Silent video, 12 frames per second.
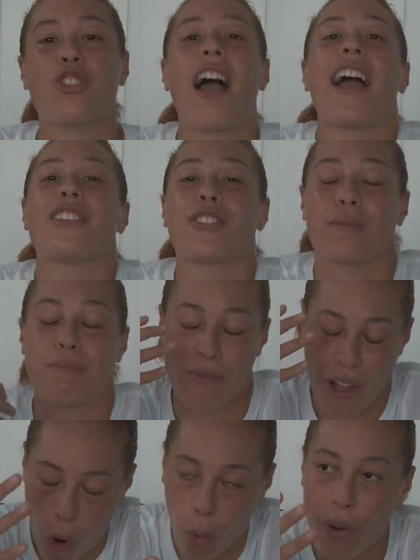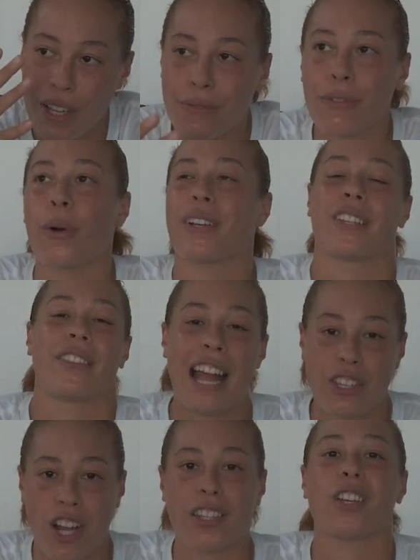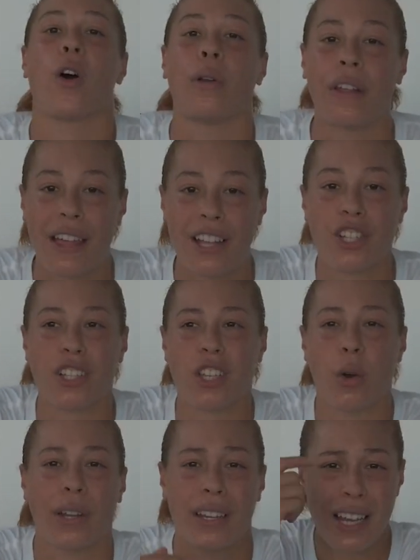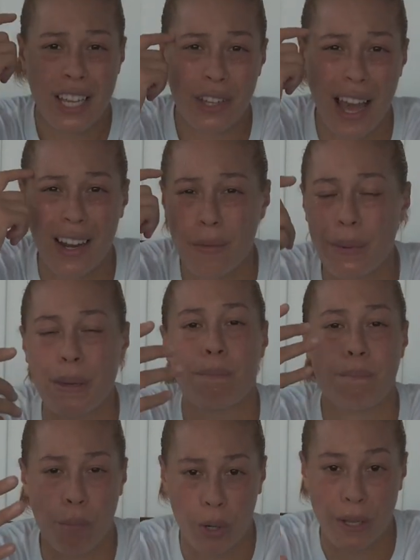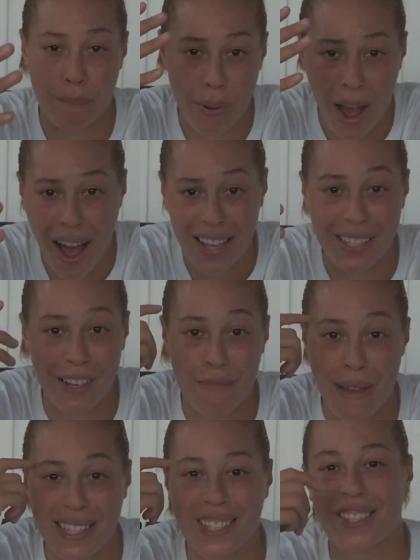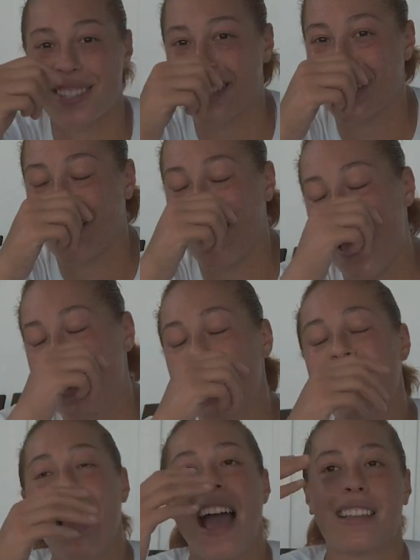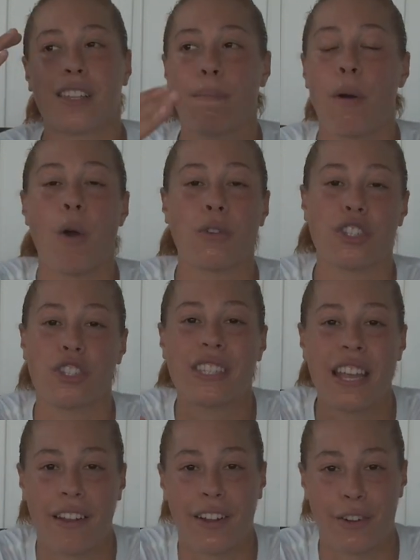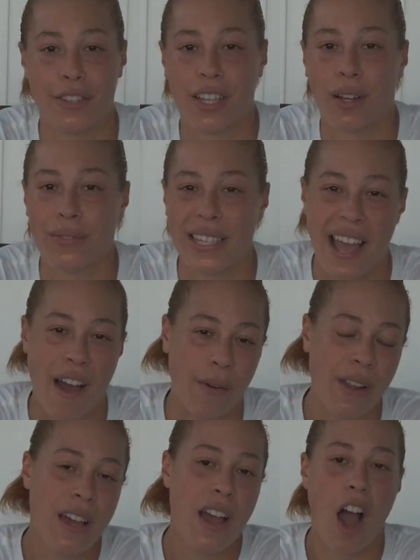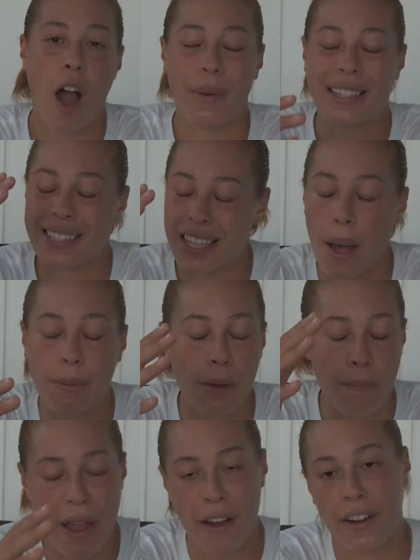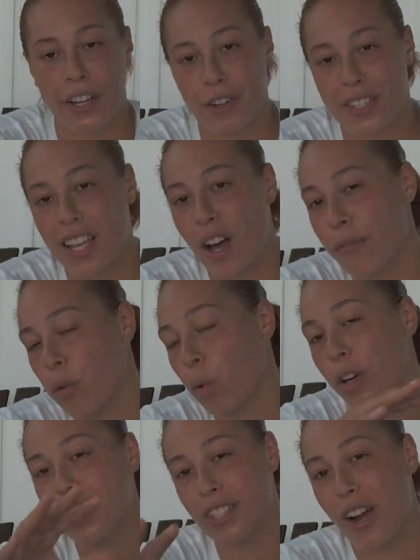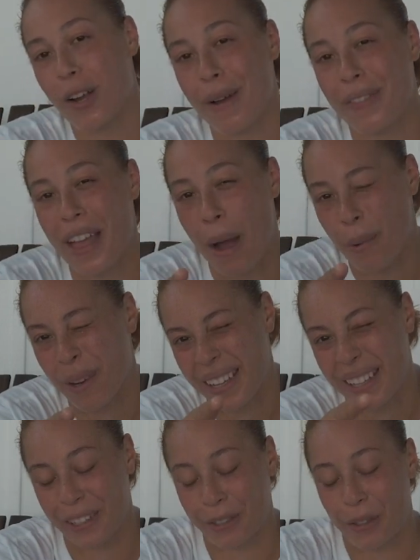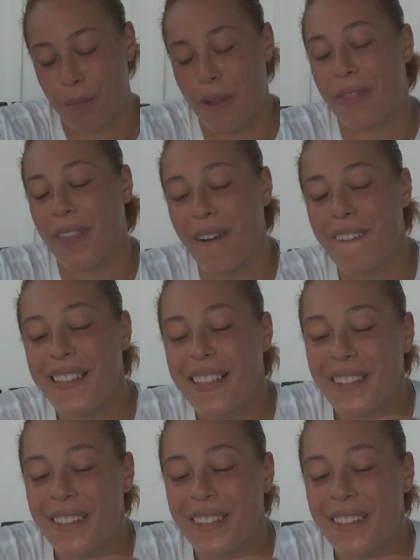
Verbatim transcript: try and just always focus on that shot's going in, that shot's going in. You gotta be putting positive messages into your head as opposed to tearing yourself down. Um, and stop comparing yourself. We'll talk about that one in a little bit though.